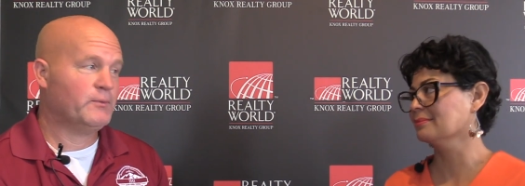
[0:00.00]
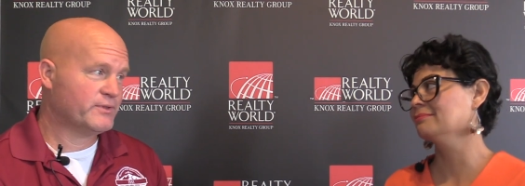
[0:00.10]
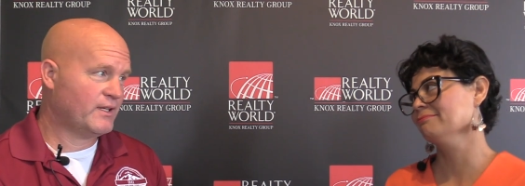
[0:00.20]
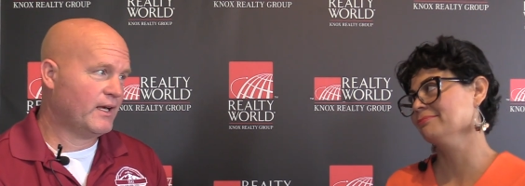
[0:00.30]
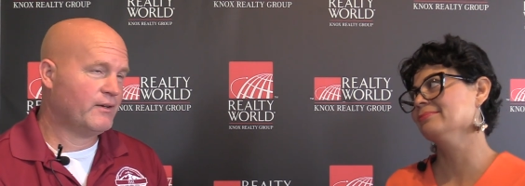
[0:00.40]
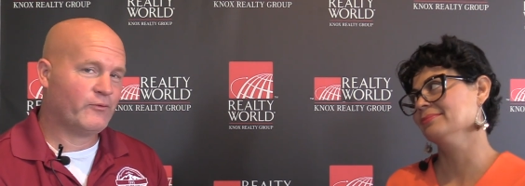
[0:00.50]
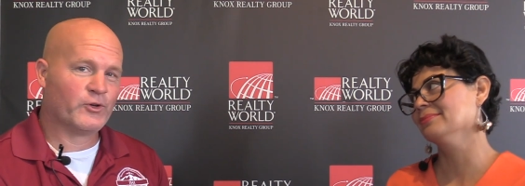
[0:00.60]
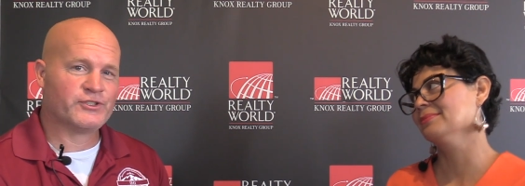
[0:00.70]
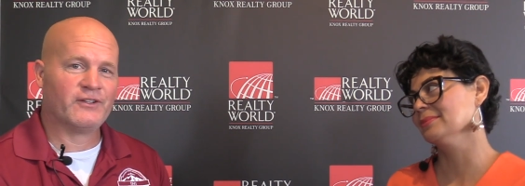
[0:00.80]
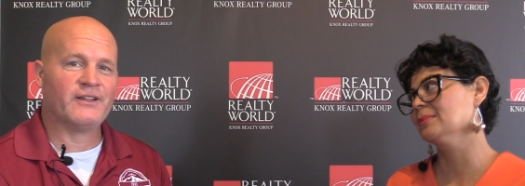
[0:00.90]
Speaker 1: it was not
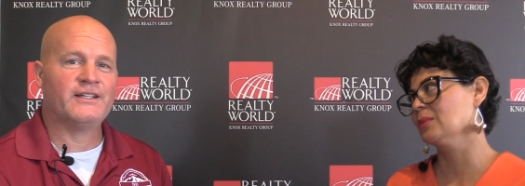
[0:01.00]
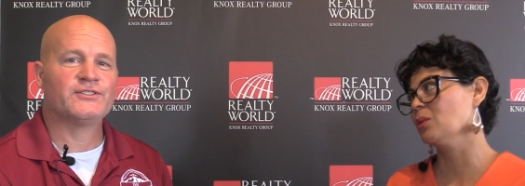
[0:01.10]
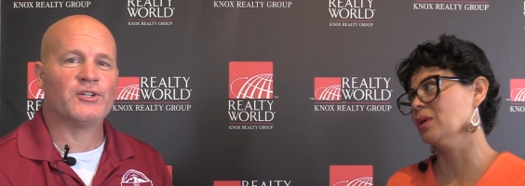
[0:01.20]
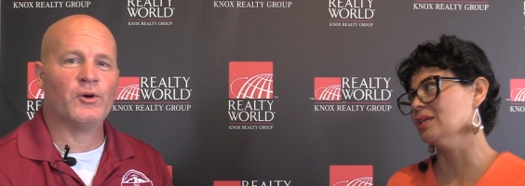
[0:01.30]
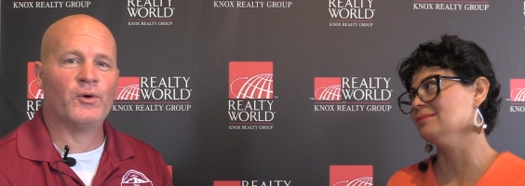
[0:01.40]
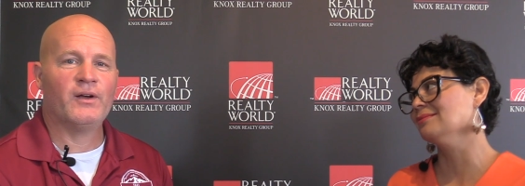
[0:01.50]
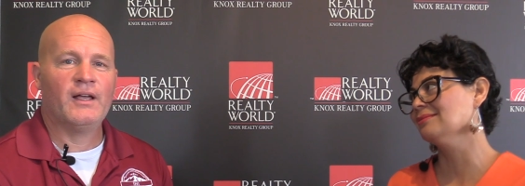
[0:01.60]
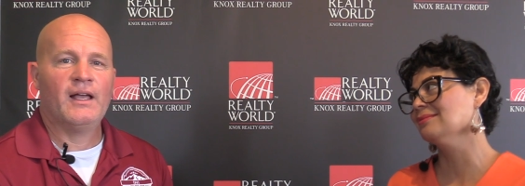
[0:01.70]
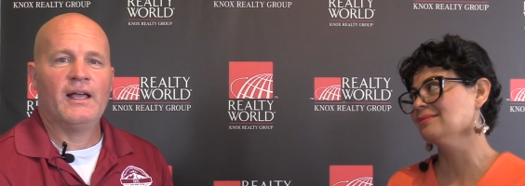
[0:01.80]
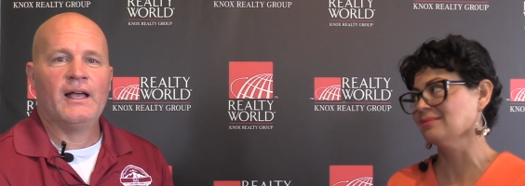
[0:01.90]
unfortunately so
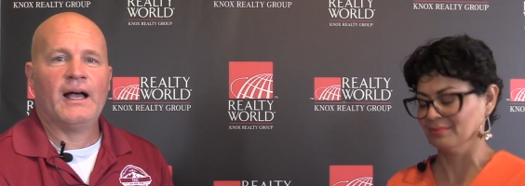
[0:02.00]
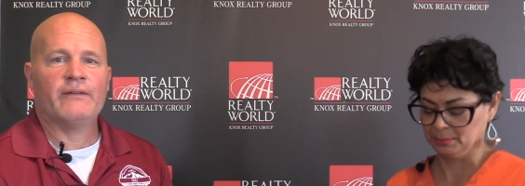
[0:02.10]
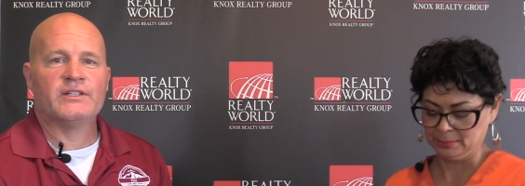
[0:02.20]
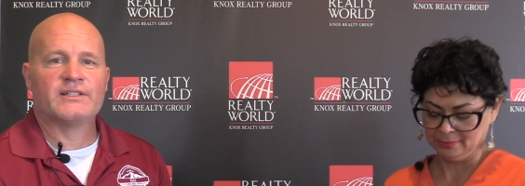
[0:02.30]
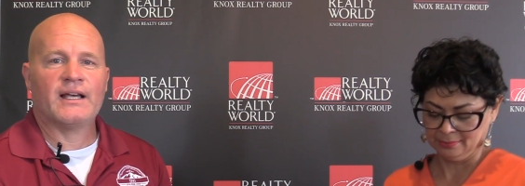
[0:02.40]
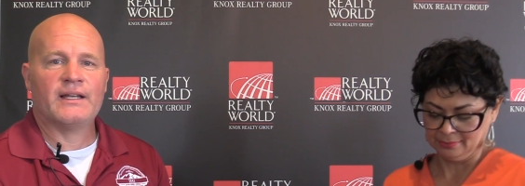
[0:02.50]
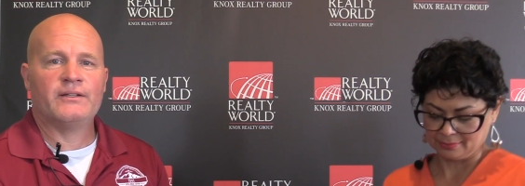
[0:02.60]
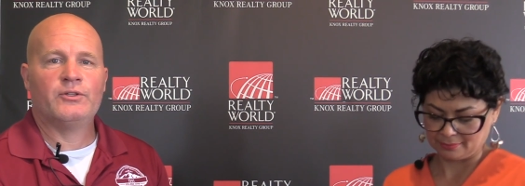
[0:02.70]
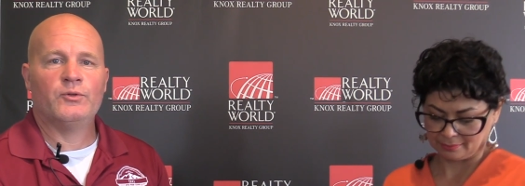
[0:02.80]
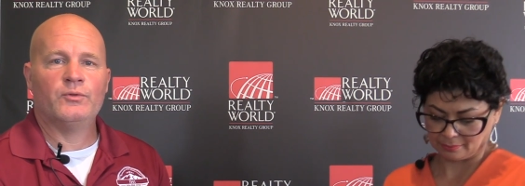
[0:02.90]
I've
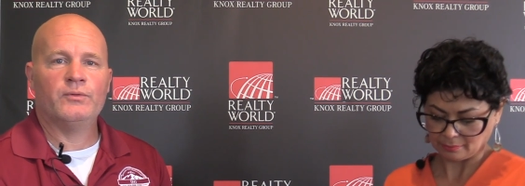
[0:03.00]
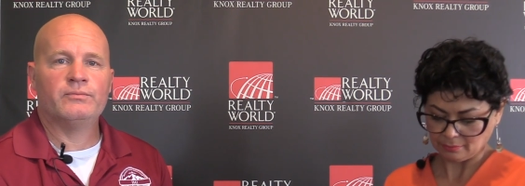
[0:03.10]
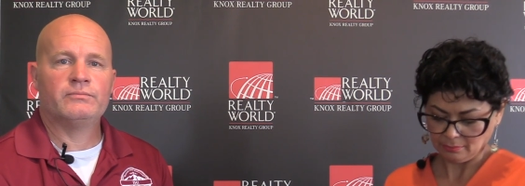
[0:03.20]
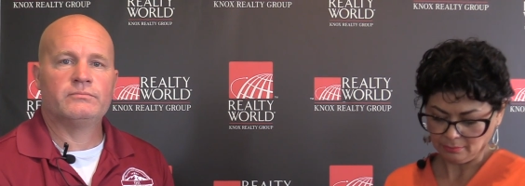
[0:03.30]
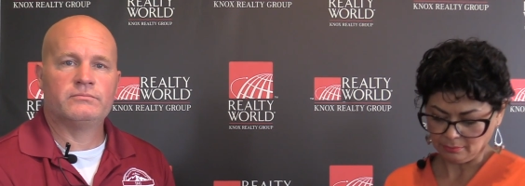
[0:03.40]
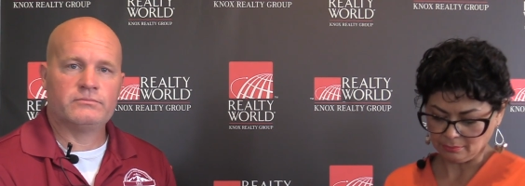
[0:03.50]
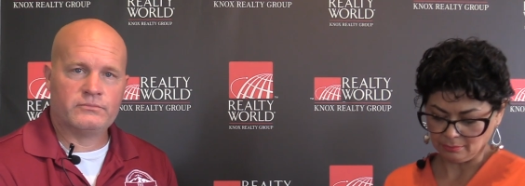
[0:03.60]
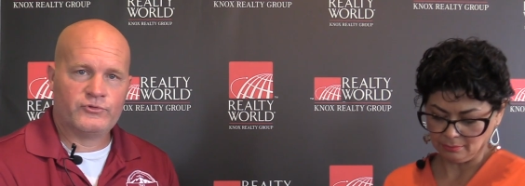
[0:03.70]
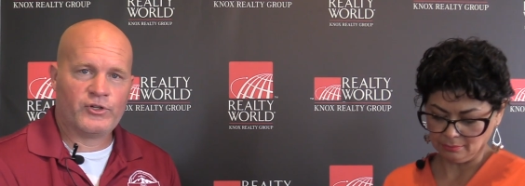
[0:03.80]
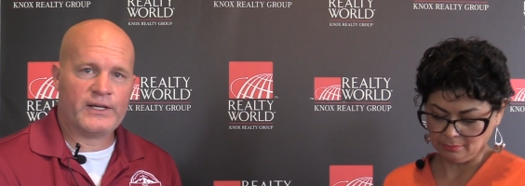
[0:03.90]
decided to
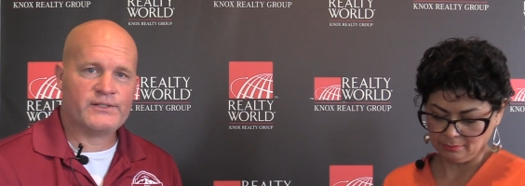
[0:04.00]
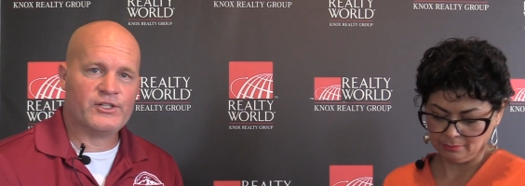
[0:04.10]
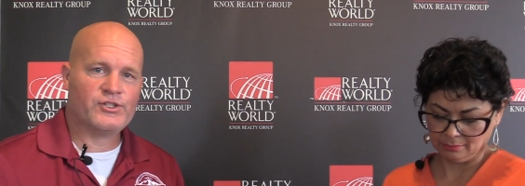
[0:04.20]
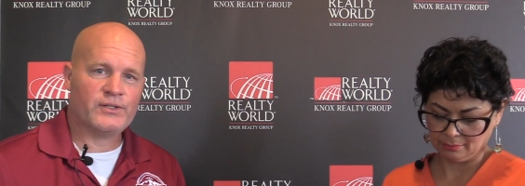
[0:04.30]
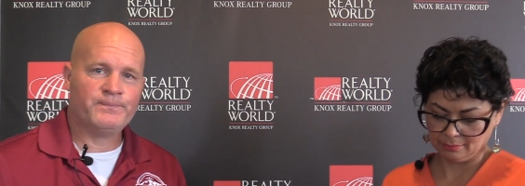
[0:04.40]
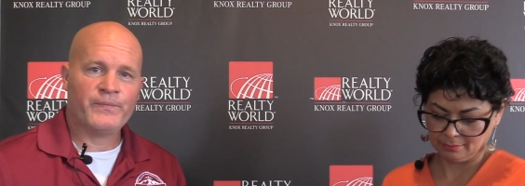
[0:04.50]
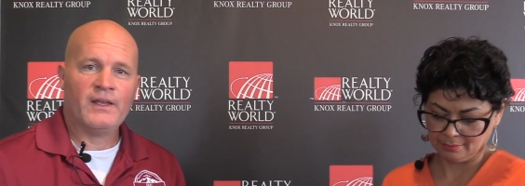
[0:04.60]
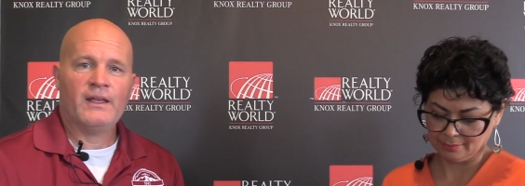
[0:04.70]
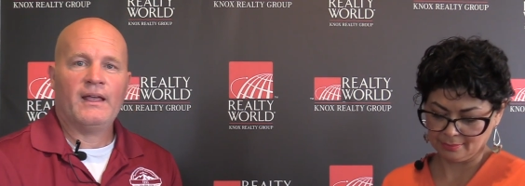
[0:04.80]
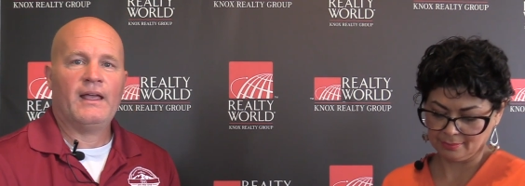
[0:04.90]
transition
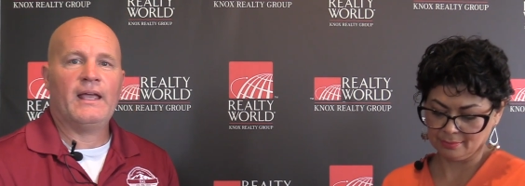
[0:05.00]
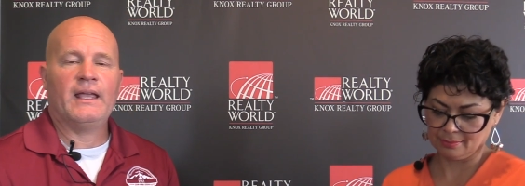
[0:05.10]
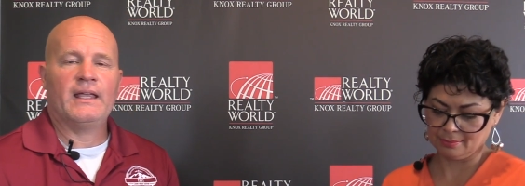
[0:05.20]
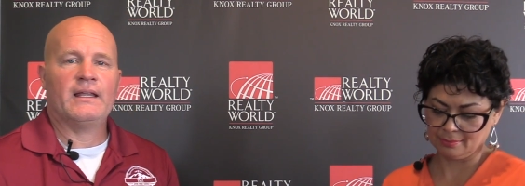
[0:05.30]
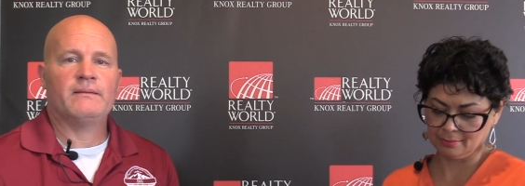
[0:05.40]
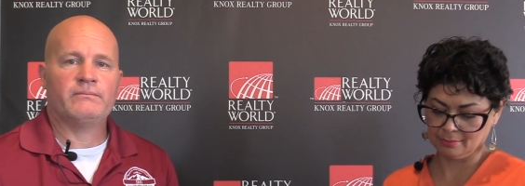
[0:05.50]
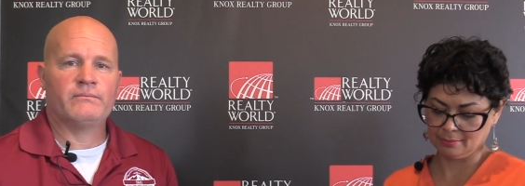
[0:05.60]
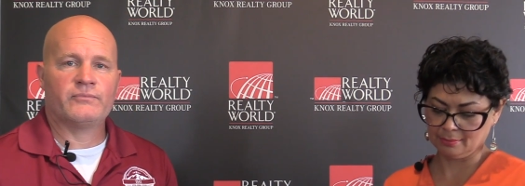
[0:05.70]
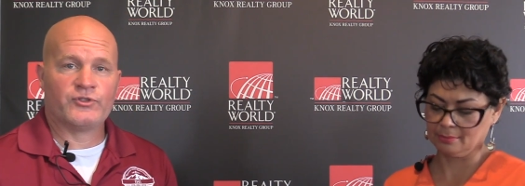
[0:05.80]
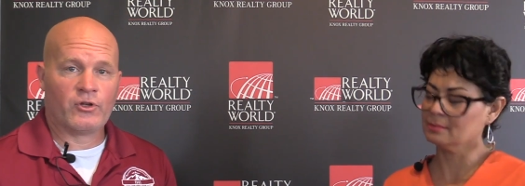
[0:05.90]
and
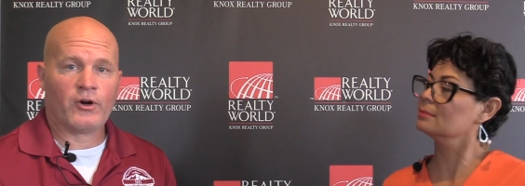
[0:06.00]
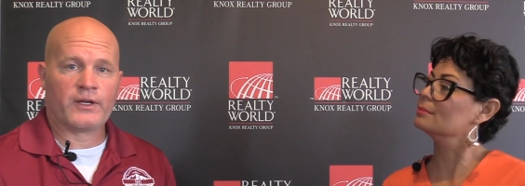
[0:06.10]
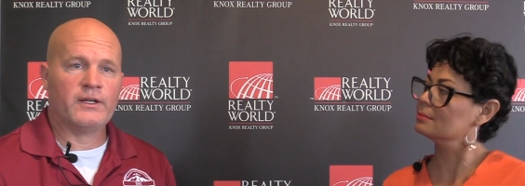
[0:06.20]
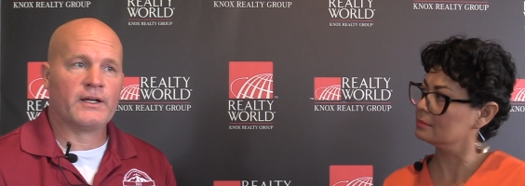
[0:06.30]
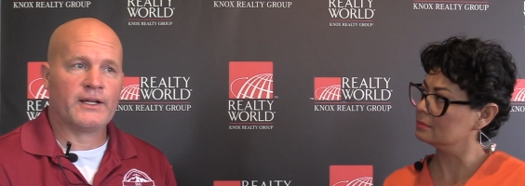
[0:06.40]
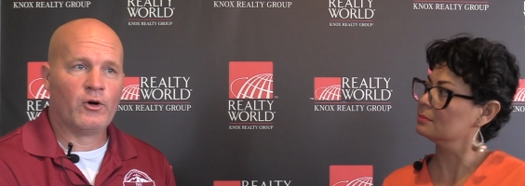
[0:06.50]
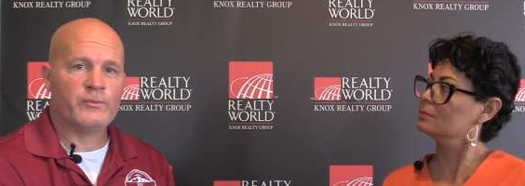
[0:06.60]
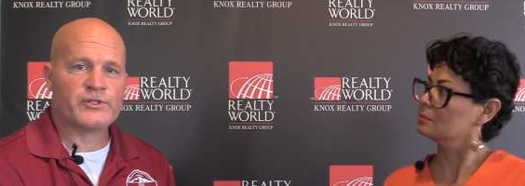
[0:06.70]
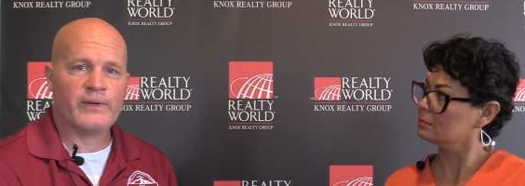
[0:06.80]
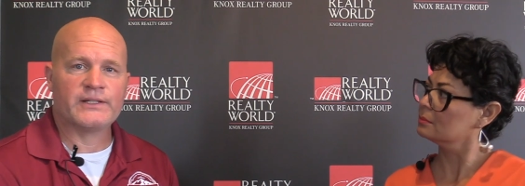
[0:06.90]
start conducting
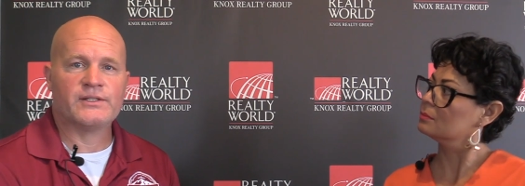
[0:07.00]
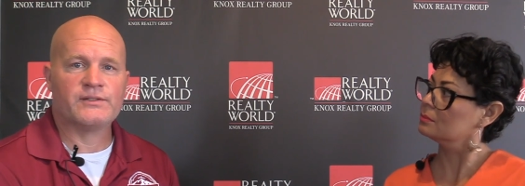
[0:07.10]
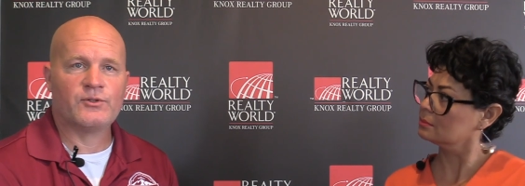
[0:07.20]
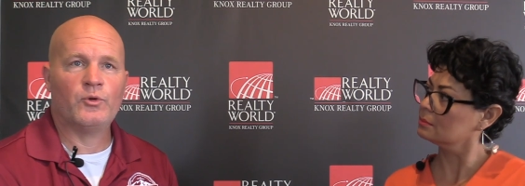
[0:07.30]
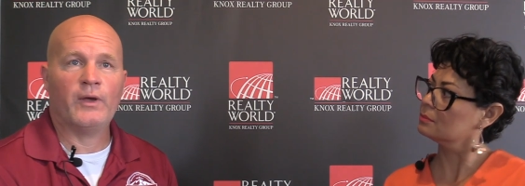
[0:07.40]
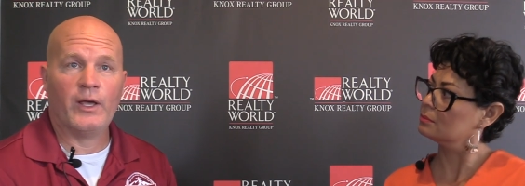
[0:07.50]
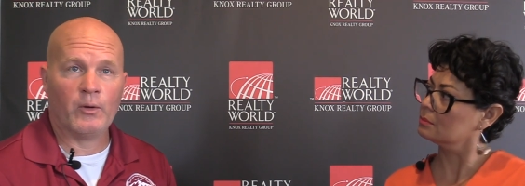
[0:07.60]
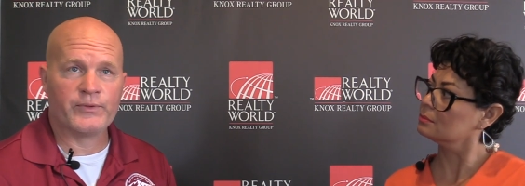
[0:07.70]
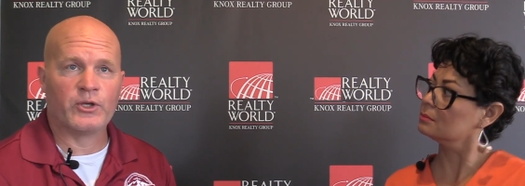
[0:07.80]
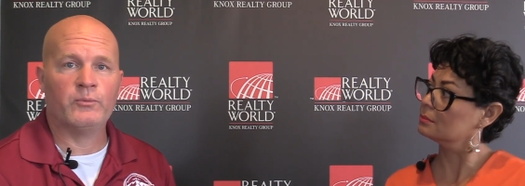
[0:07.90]
home inspections to
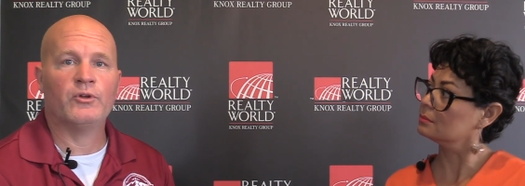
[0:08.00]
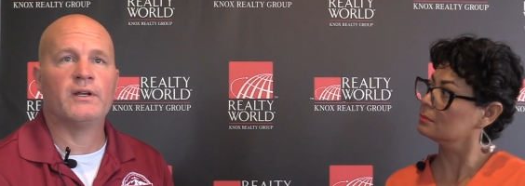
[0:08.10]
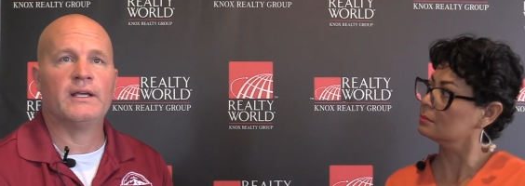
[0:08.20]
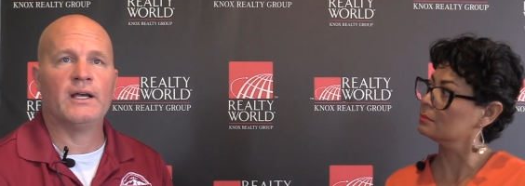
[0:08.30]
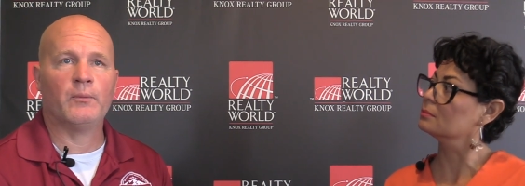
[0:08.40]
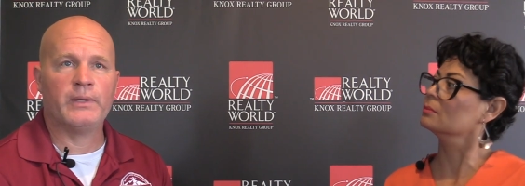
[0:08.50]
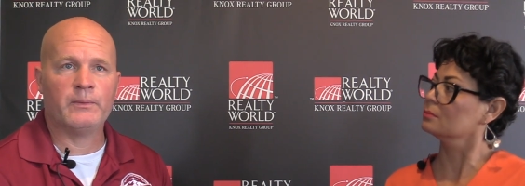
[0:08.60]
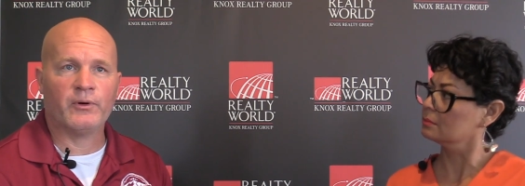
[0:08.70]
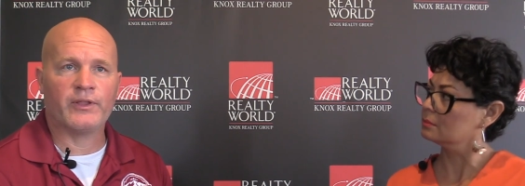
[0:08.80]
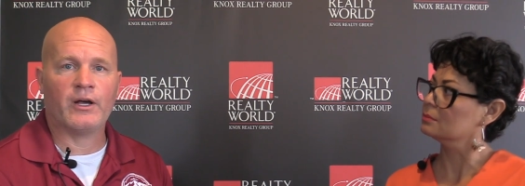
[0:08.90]
help the community, help people